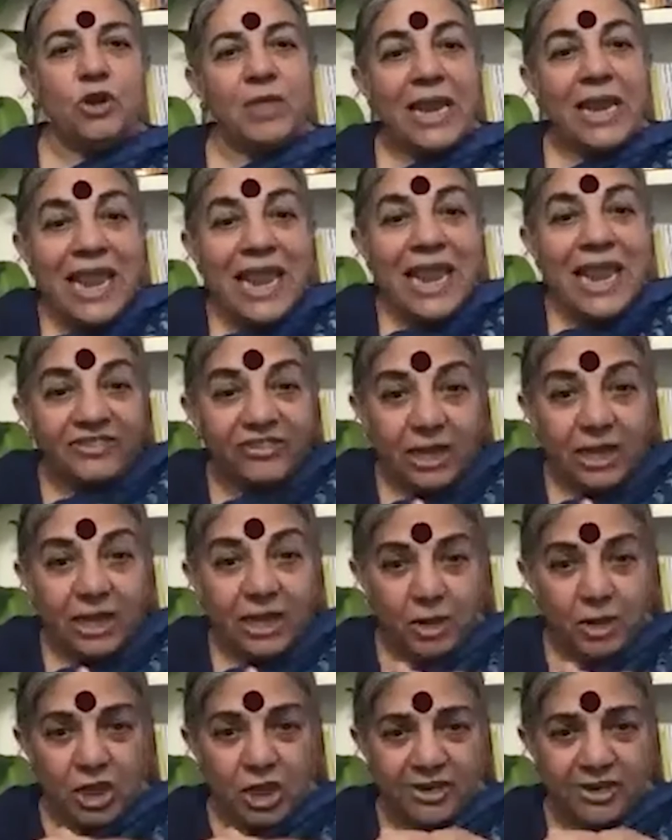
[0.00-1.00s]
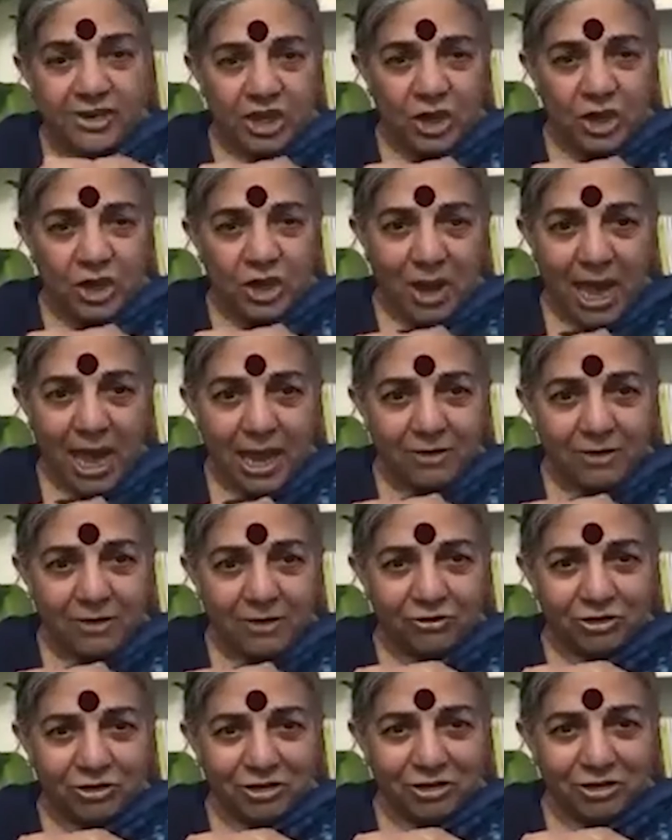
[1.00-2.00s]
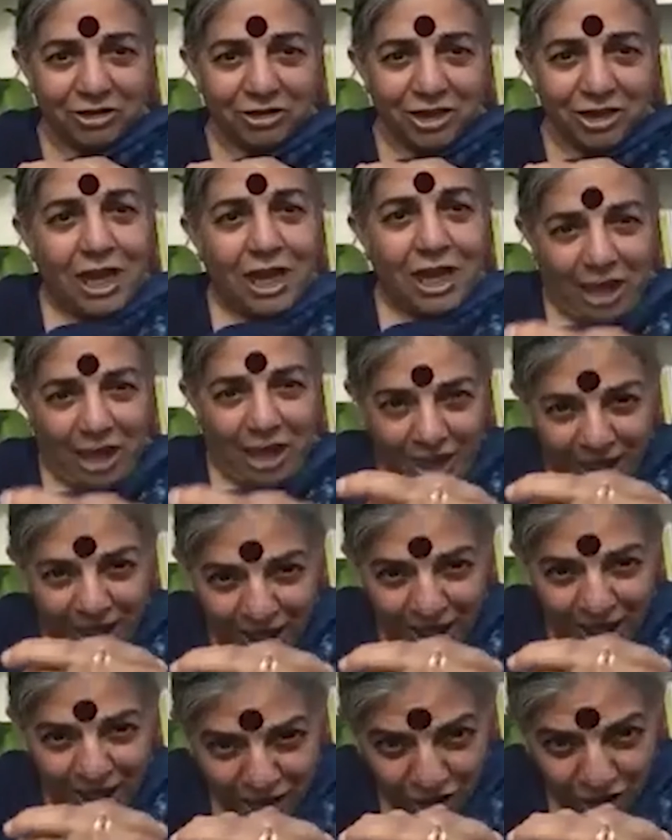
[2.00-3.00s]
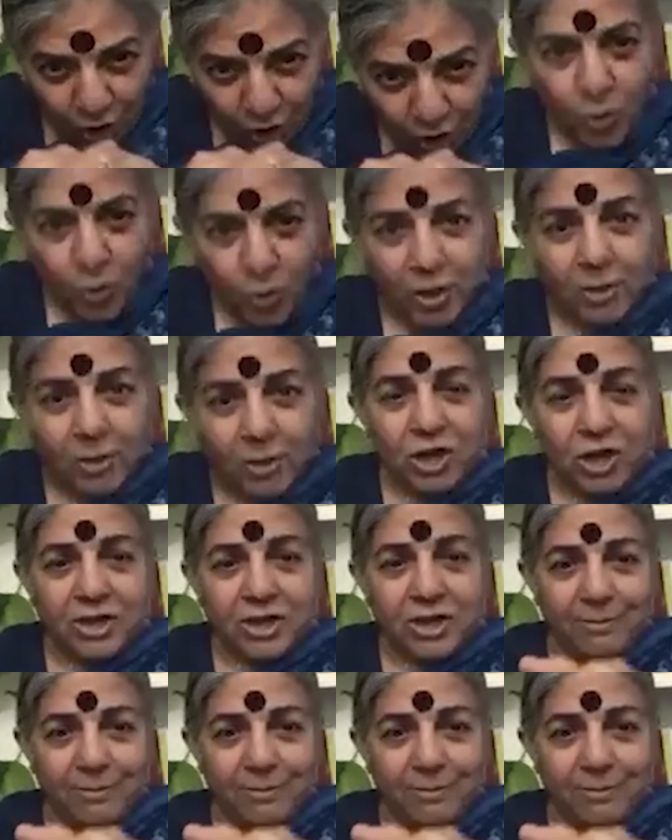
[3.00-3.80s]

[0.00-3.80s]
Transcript: And, you know, the less community you have in your